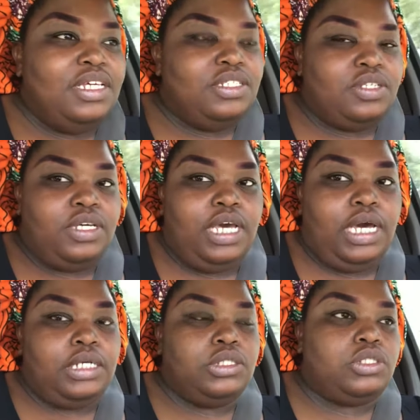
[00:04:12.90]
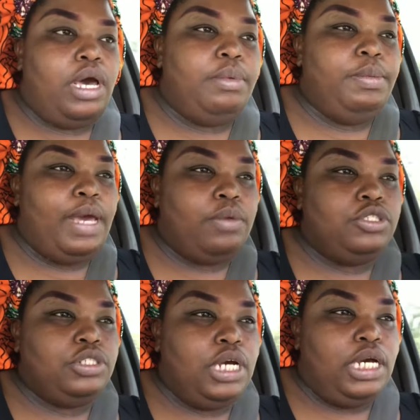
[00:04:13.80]
So yeah, so I'll be back
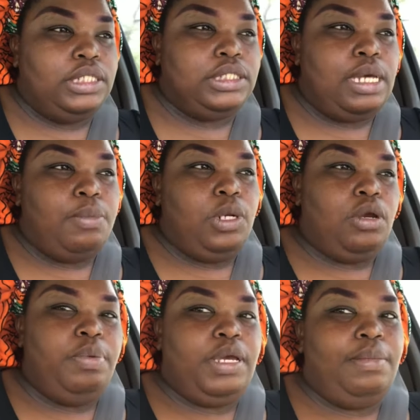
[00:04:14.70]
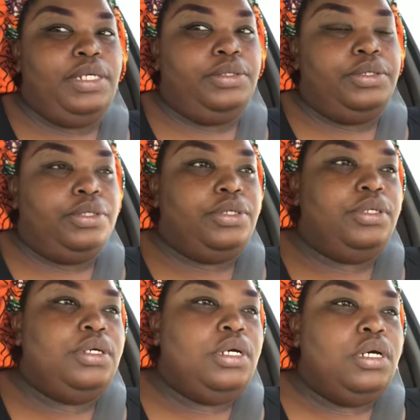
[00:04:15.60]
with you guys. I'm gonna go pick up my daughter,
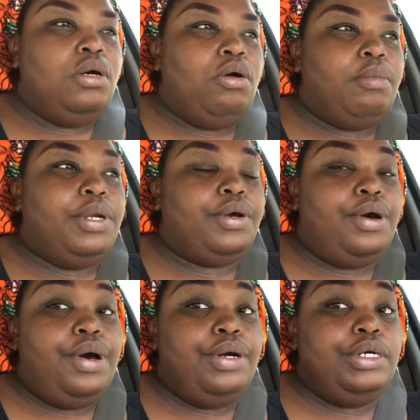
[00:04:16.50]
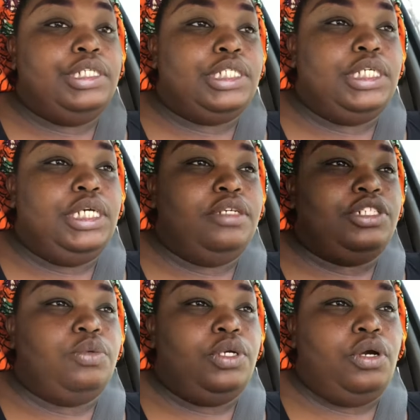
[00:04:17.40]
or I'm gonna call her and see if
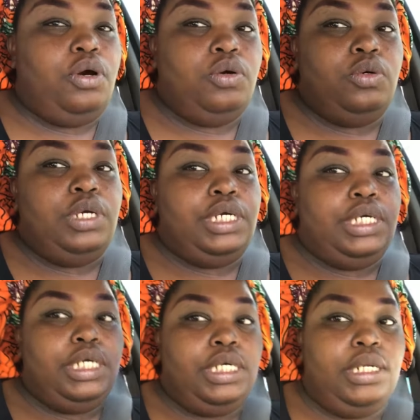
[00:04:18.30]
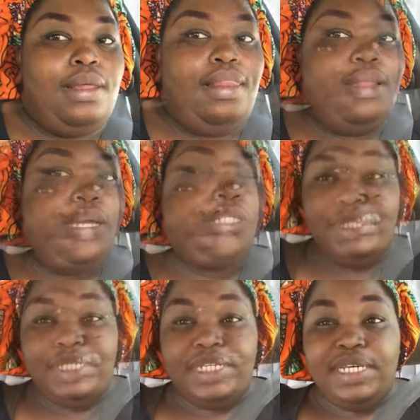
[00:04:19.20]
she want to go and get lunch.